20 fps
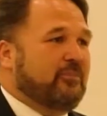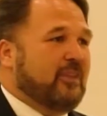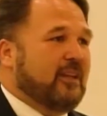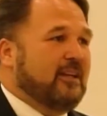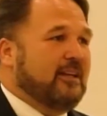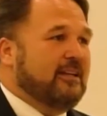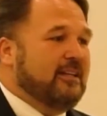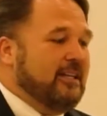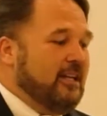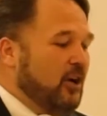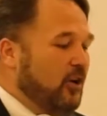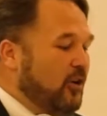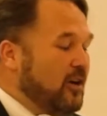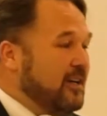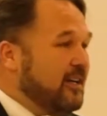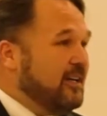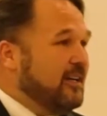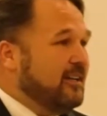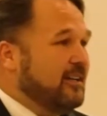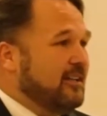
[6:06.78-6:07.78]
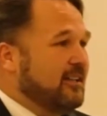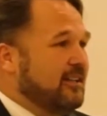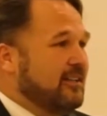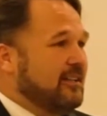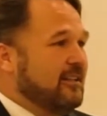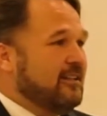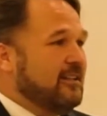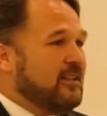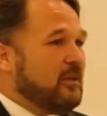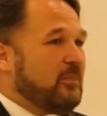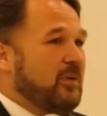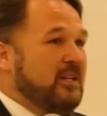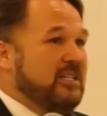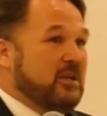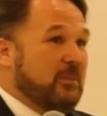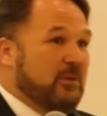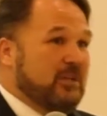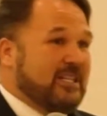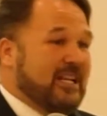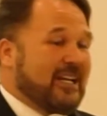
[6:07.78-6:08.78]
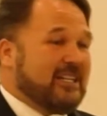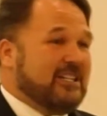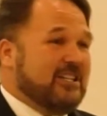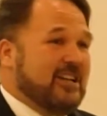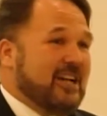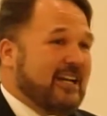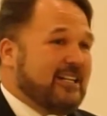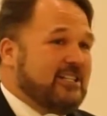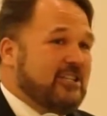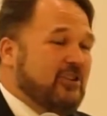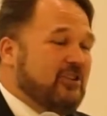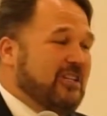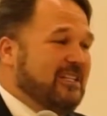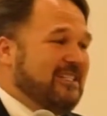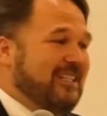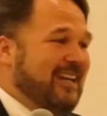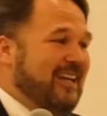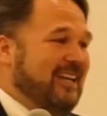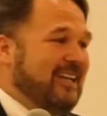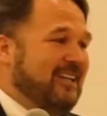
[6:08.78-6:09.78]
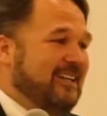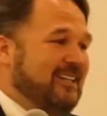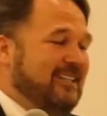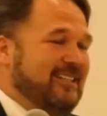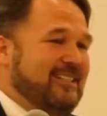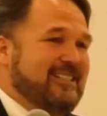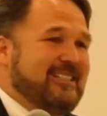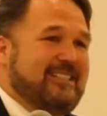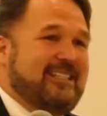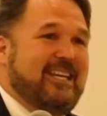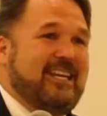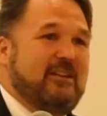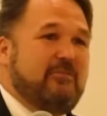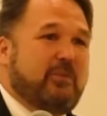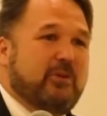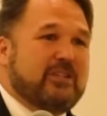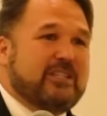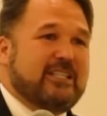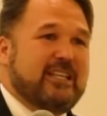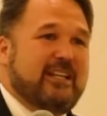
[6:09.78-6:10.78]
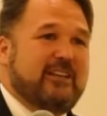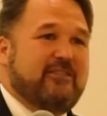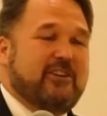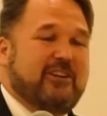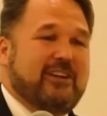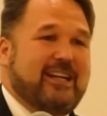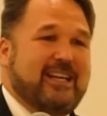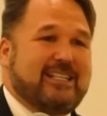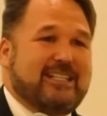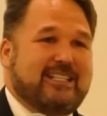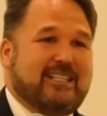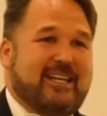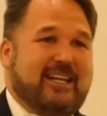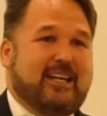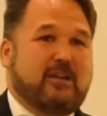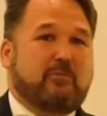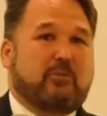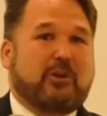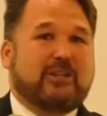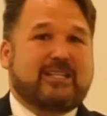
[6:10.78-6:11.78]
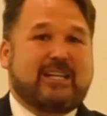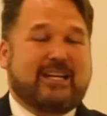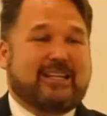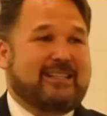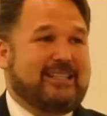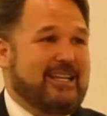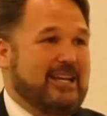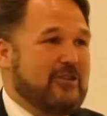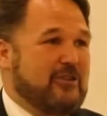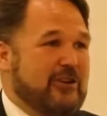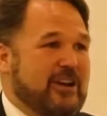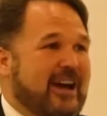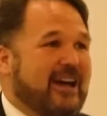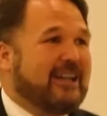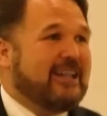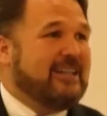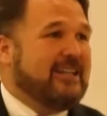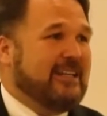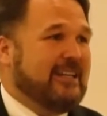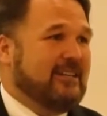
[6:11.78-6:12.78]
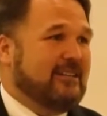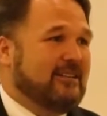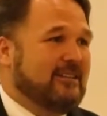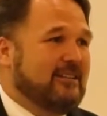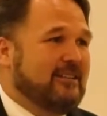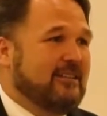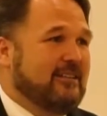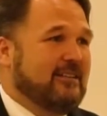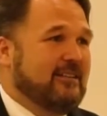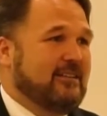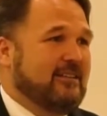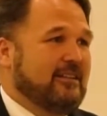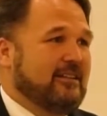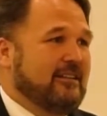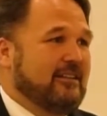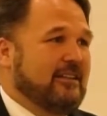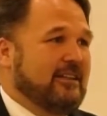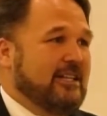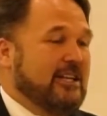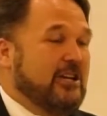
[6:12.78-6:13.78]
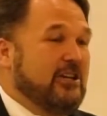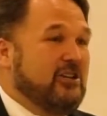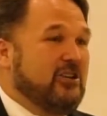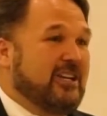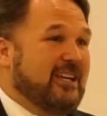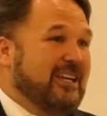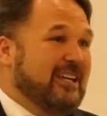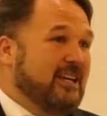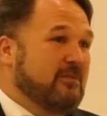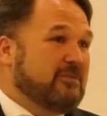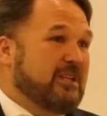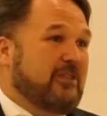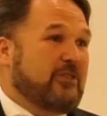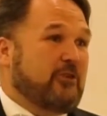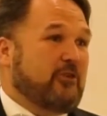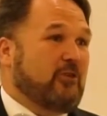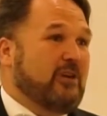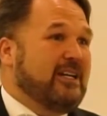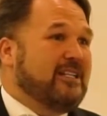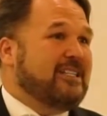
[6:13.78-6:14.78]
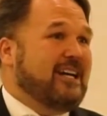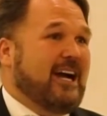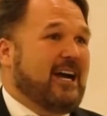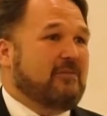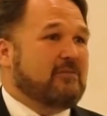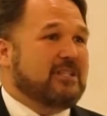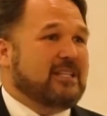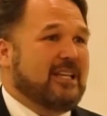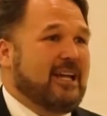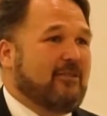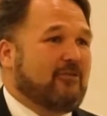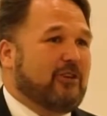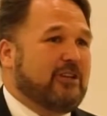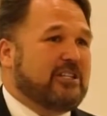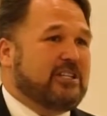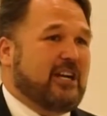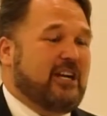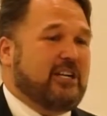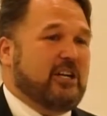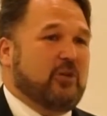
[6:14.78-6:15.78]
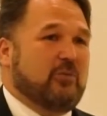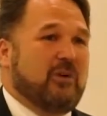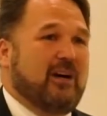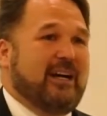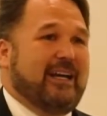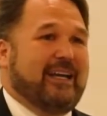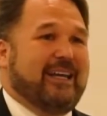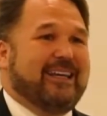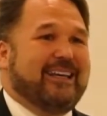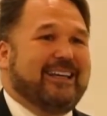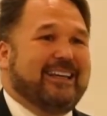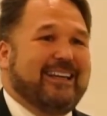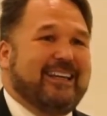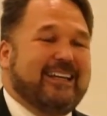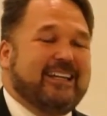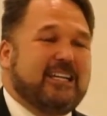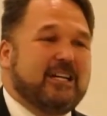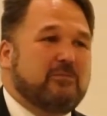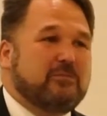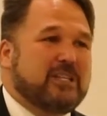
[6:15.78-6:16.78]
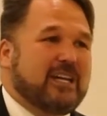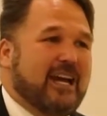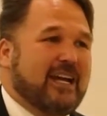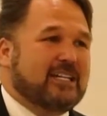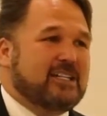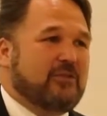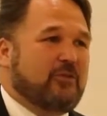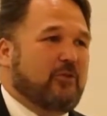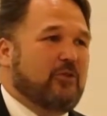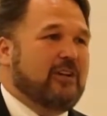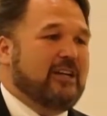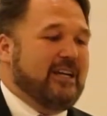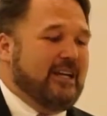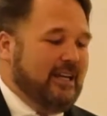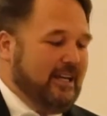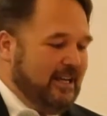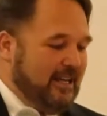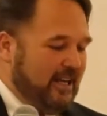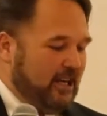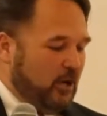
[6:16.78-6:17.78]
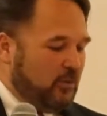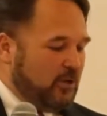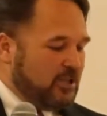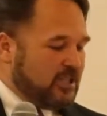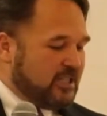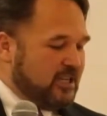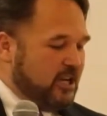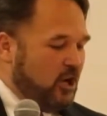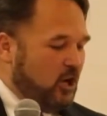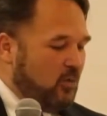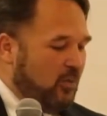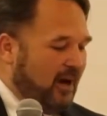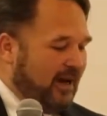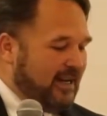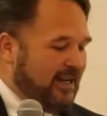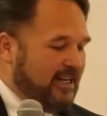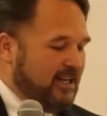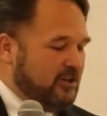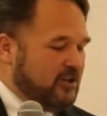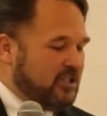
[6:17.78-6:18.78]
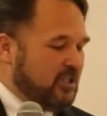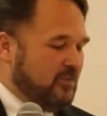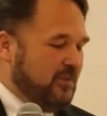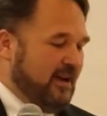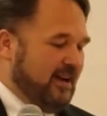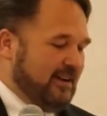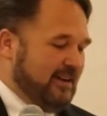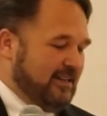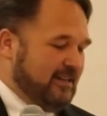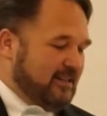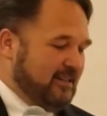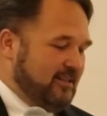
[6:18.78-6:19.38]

You know, the Pension Protection Act, you can take 10% of your nest egg and protect the other 90. You know, you can get up to 3 times leverage on your money, income tax free, and almost nobody knows about it.